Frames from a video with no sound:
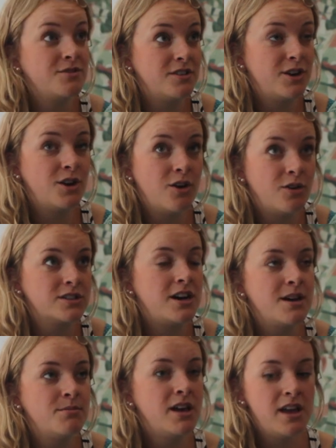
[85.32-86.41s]
for a long
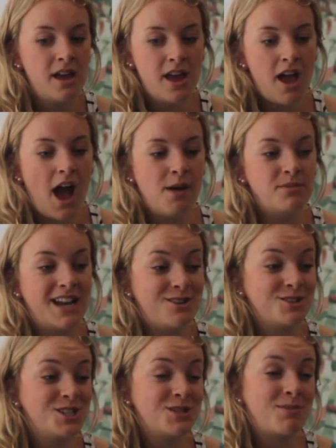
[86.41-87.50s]
time, but now
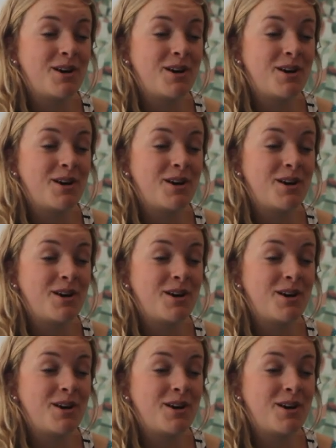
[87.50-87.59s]
it's just